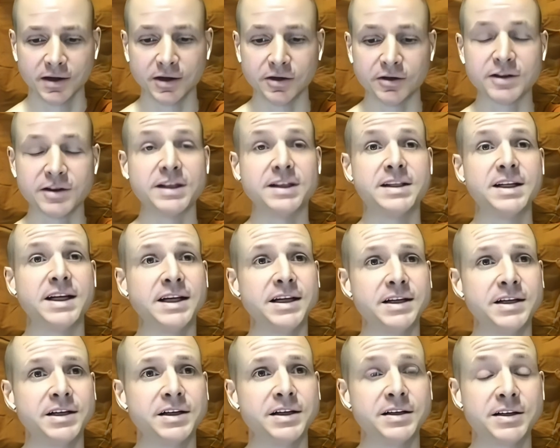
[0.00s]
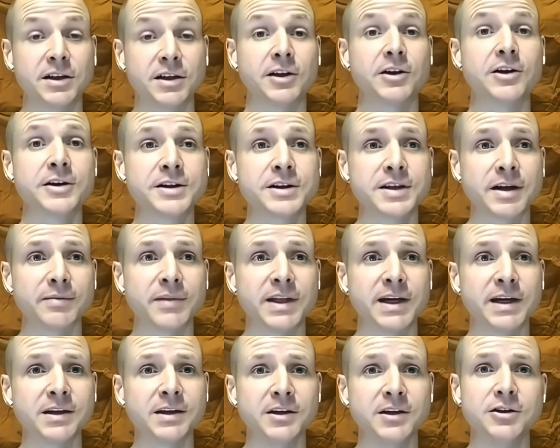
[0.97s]
you know to teach to learn
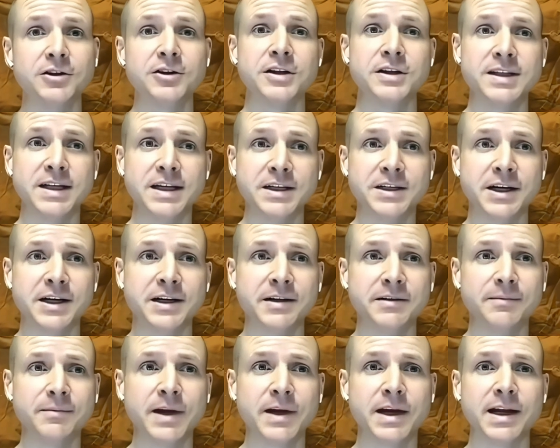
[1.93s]
something you should teach it